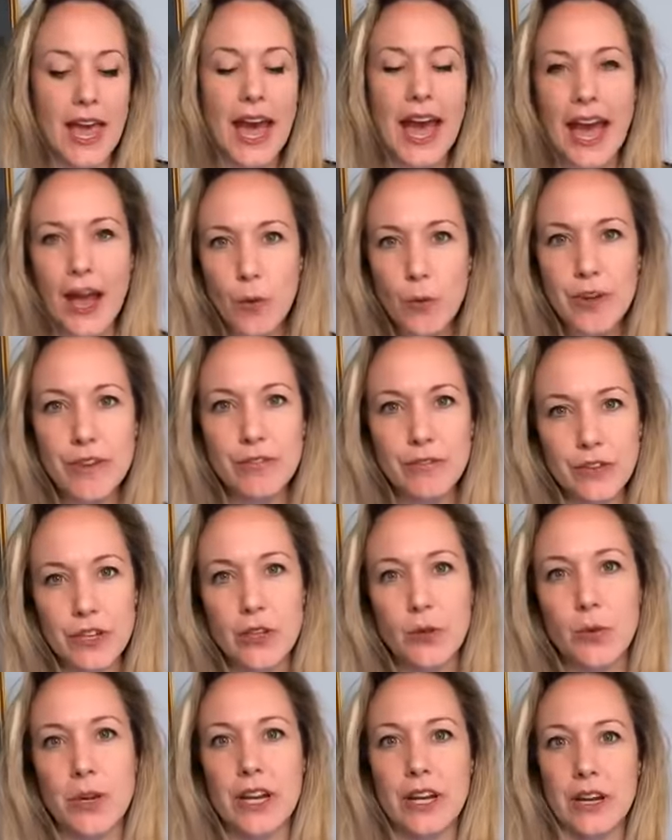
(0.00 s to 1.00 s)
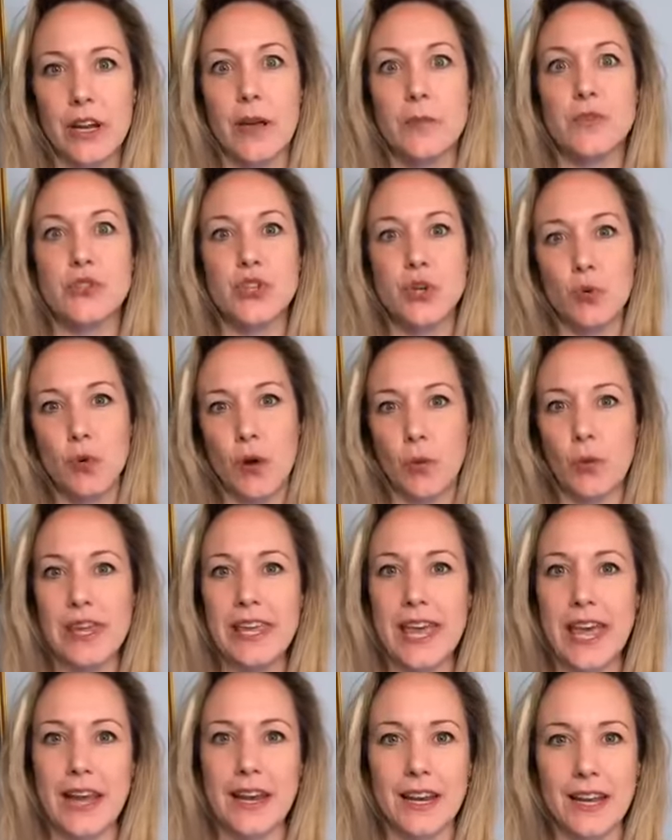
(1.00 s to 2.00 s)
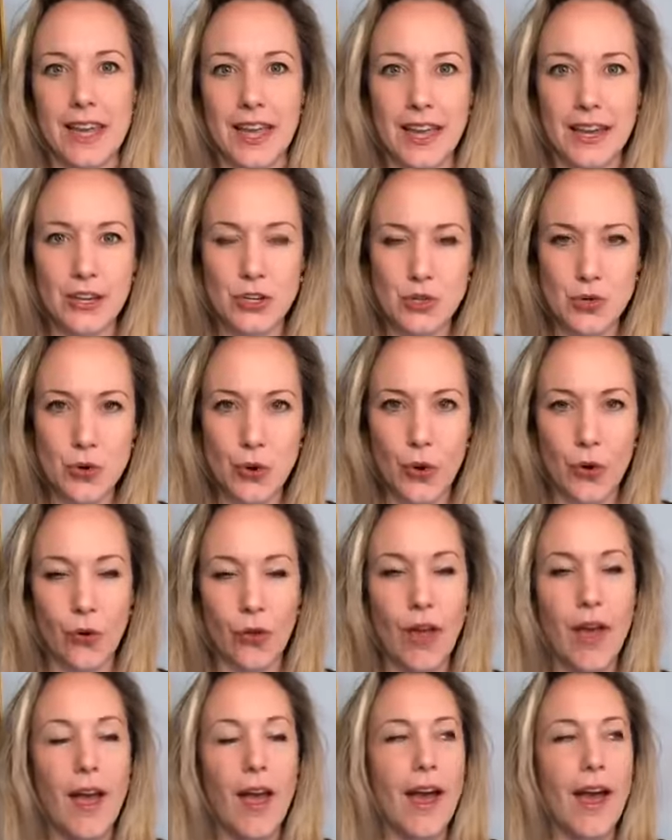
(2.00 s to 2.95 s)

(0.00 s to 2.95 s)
how we feel when it comes to what we can and can't control?